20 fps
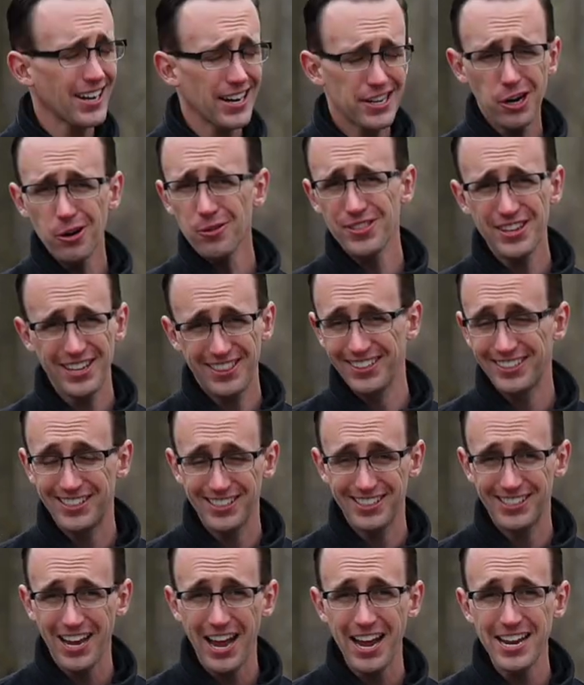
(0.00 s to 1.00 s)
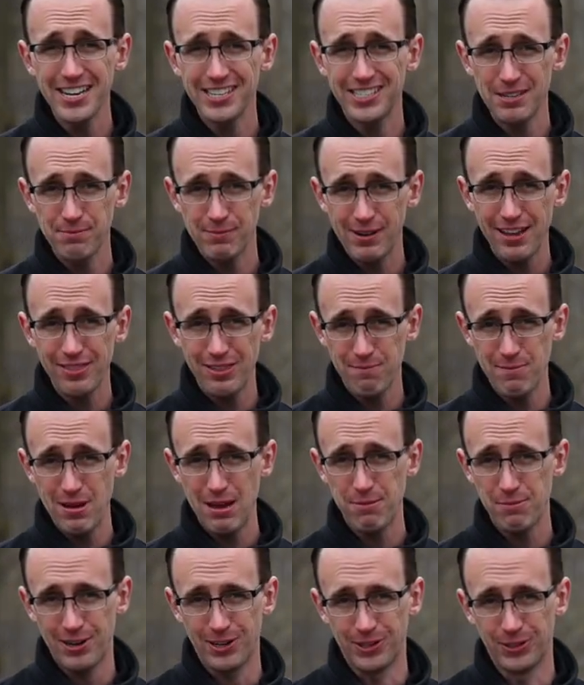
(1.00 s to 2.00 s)
I don't think the design team got the
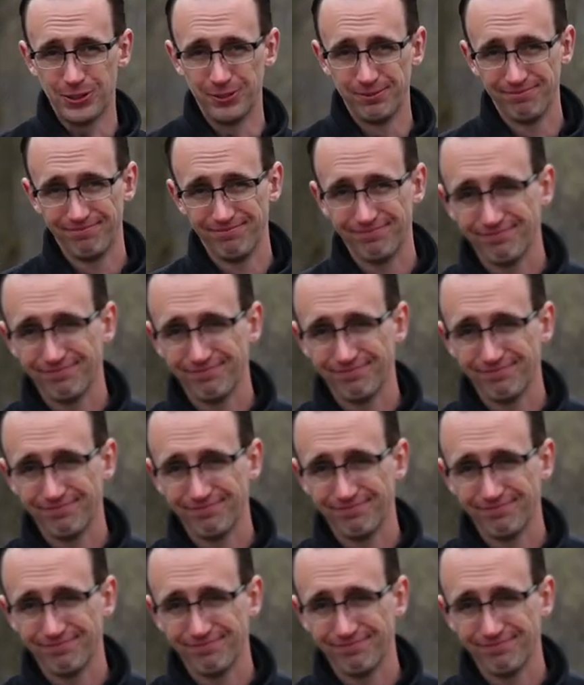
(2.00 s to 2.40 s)
memo.